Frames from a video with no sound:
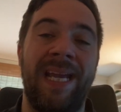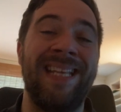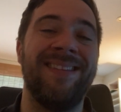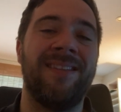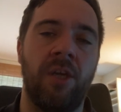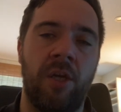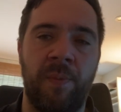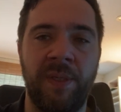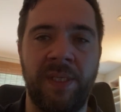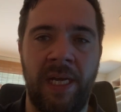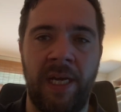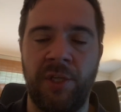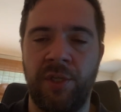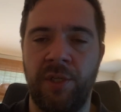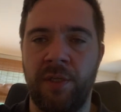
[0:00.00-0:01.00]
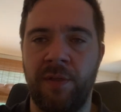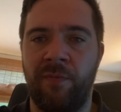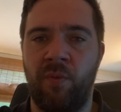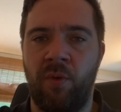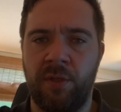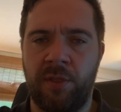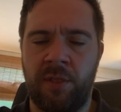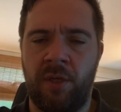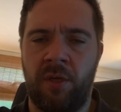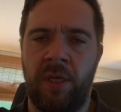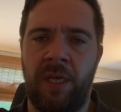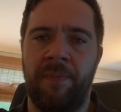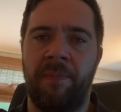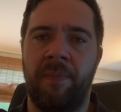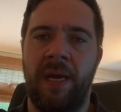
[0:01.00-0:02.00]
interpretations of what
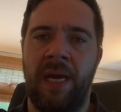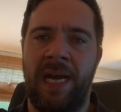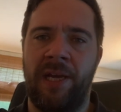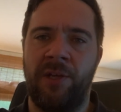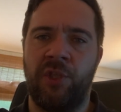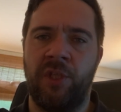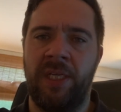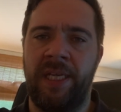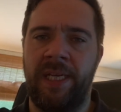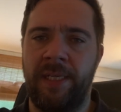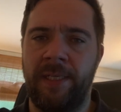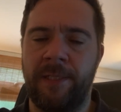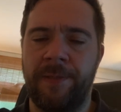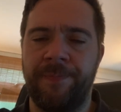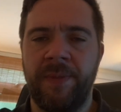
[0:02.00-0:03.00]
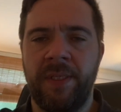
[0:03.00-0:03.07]
SIAM actually is.